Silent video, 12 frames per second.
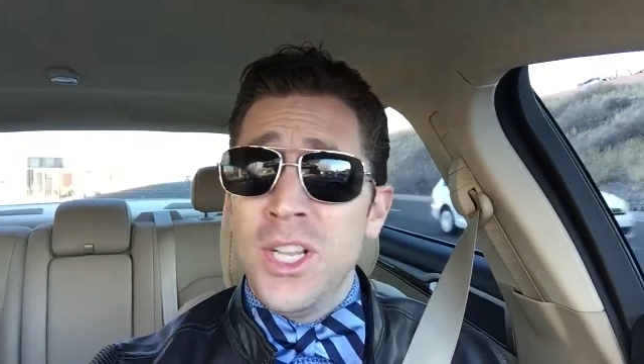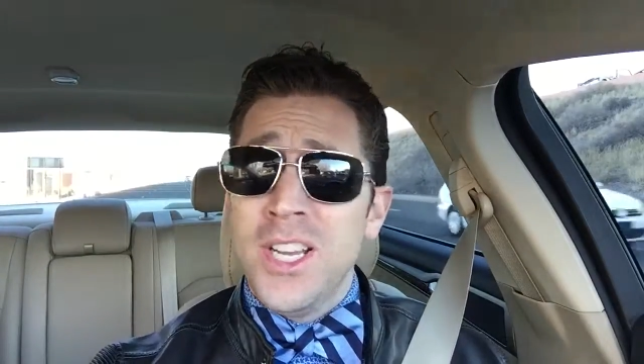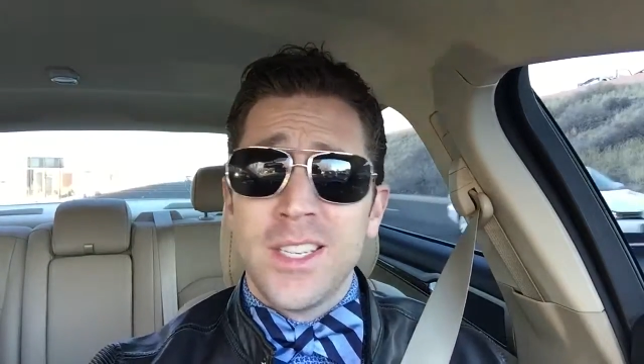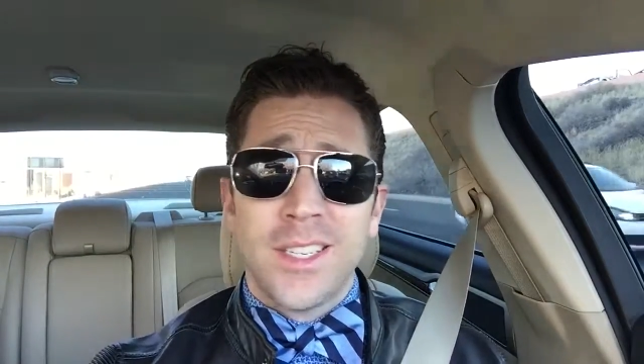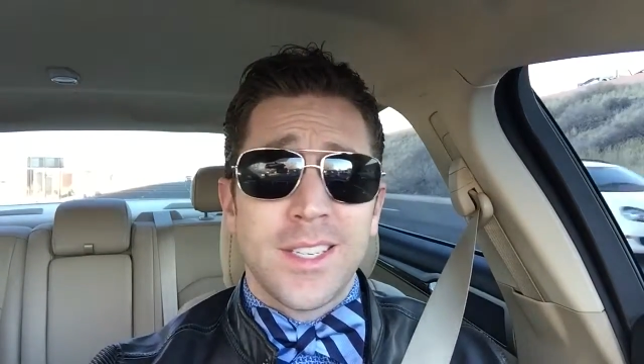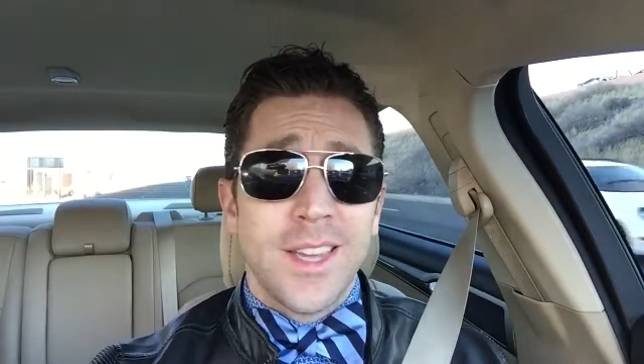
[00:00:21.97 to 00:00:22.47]

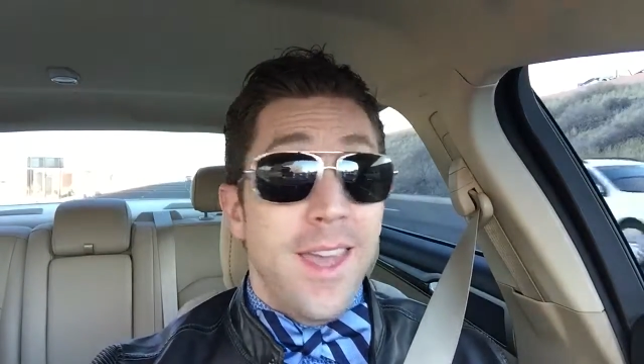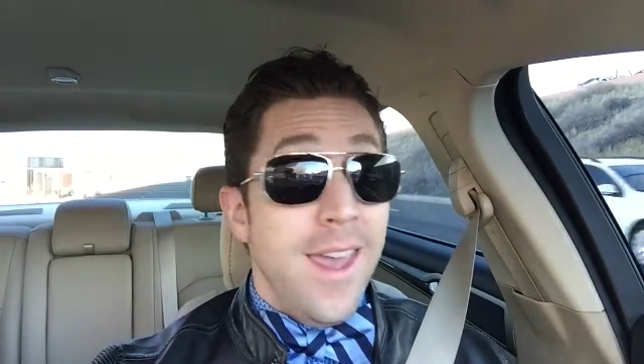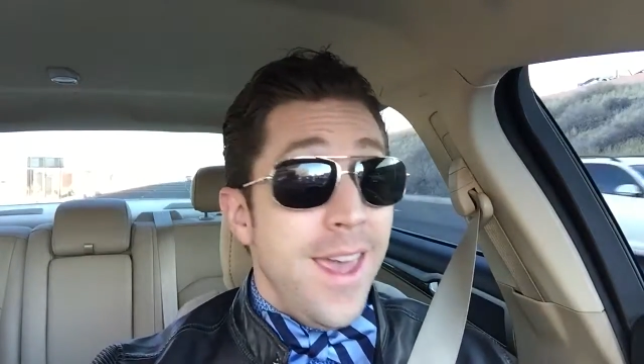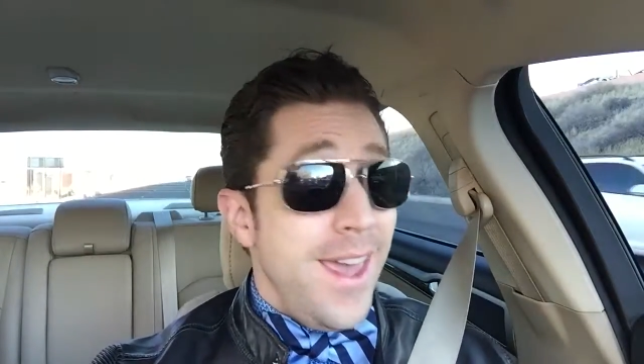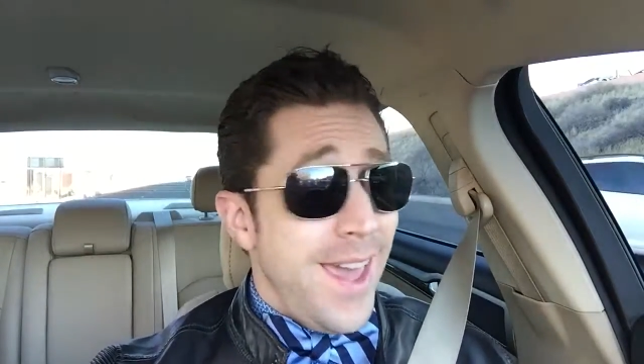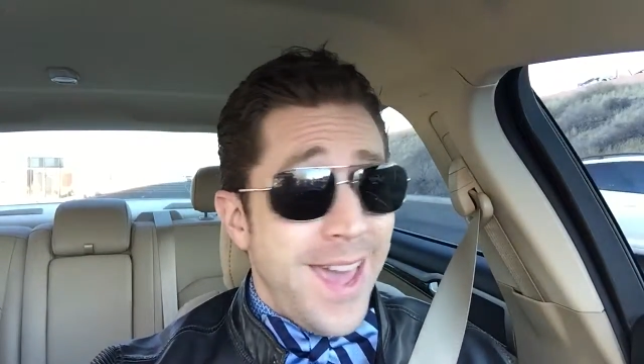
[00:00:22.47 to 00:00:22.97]
look
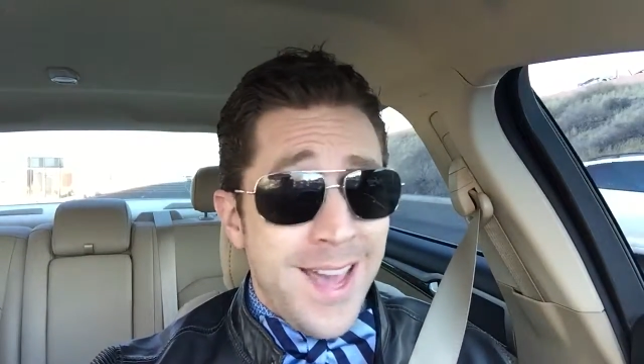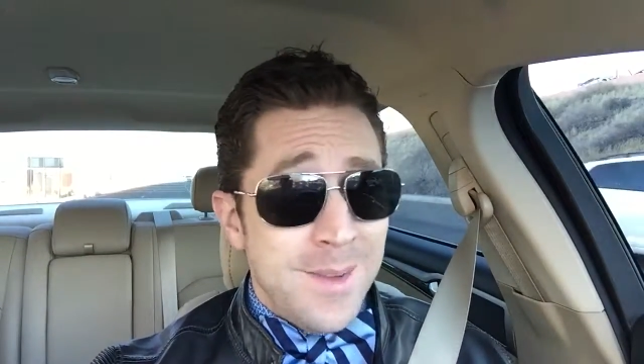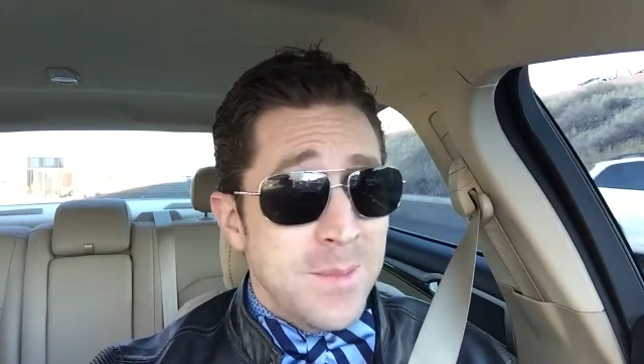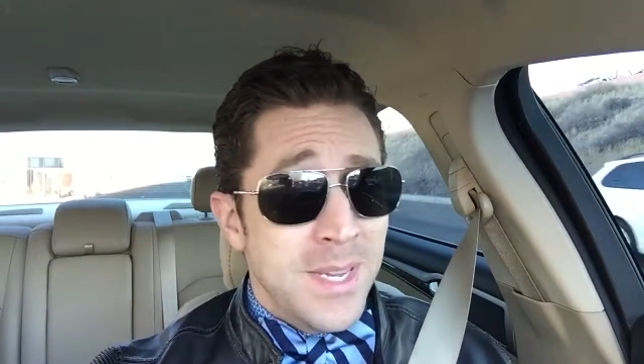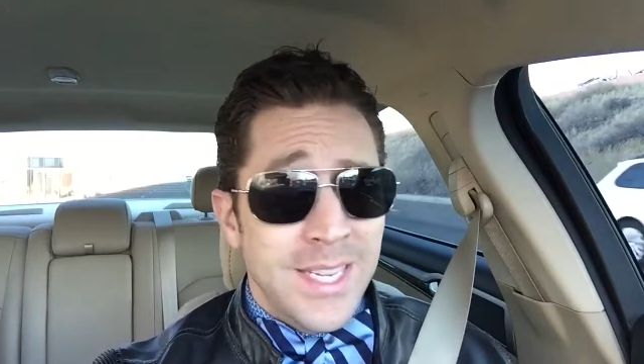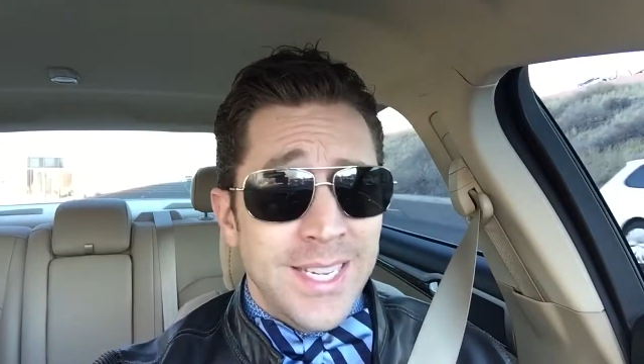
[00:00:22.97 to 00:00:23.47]

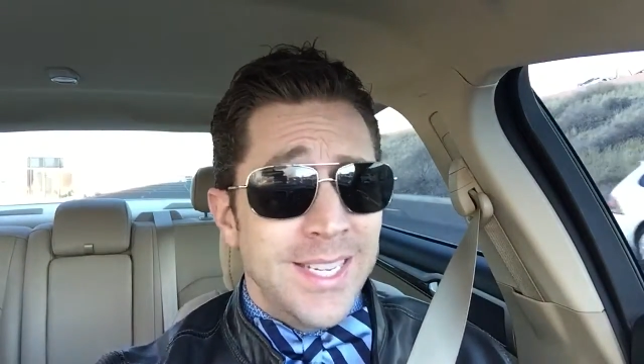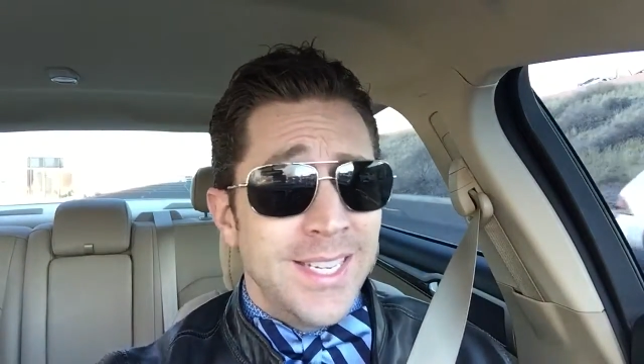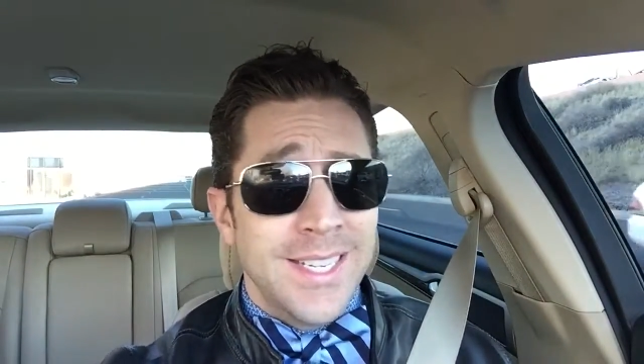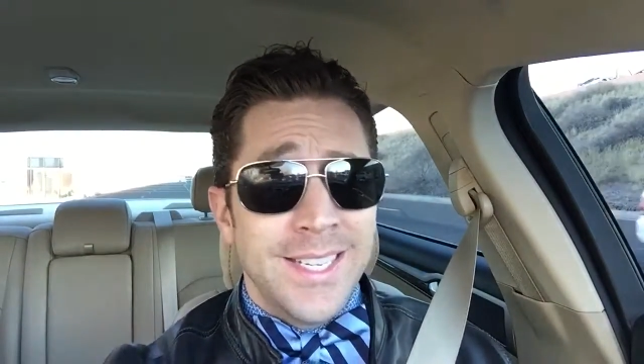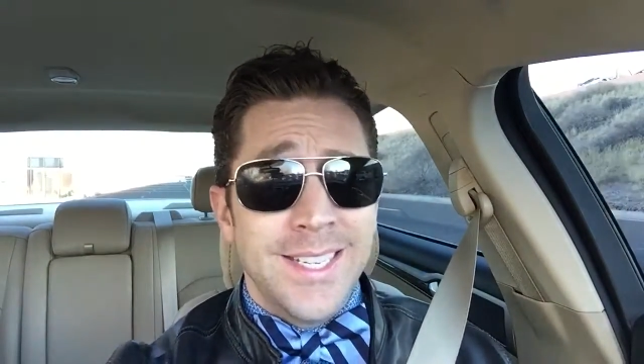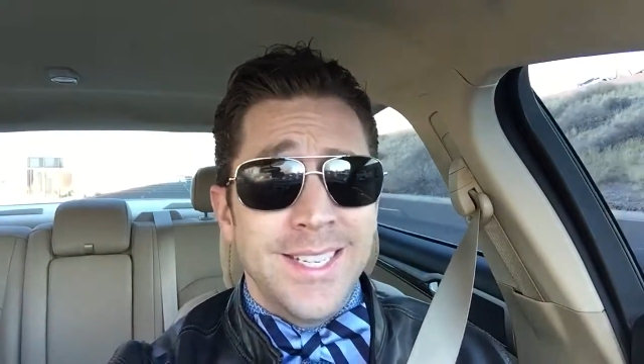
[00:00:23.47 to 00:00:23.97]
at
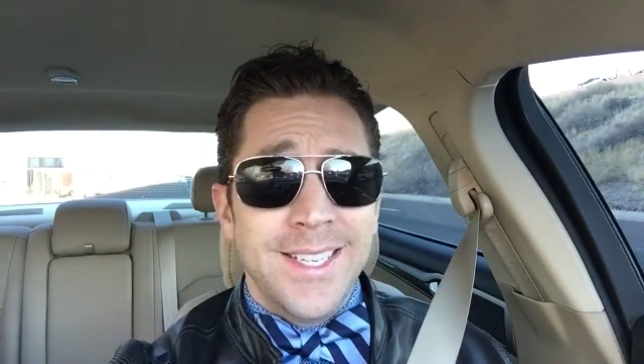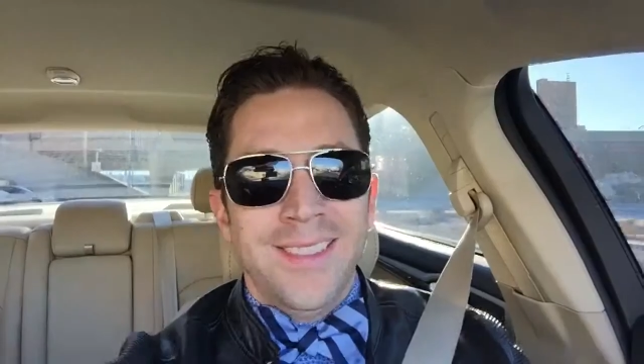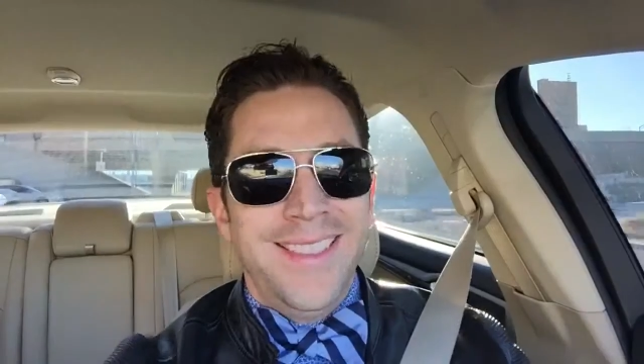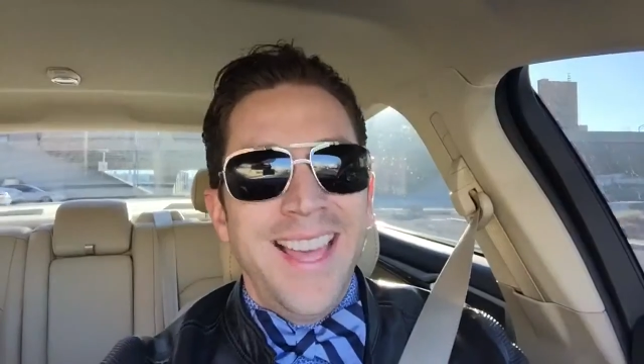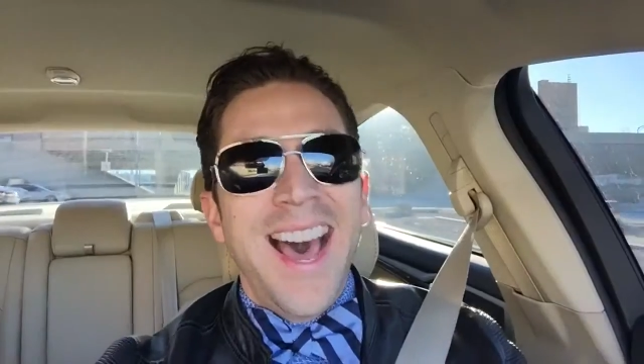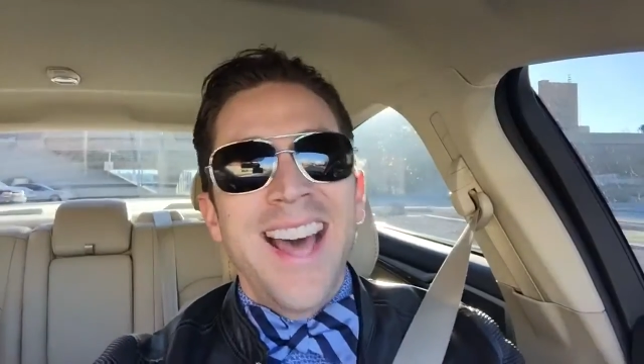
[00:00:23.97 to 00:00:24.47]
me.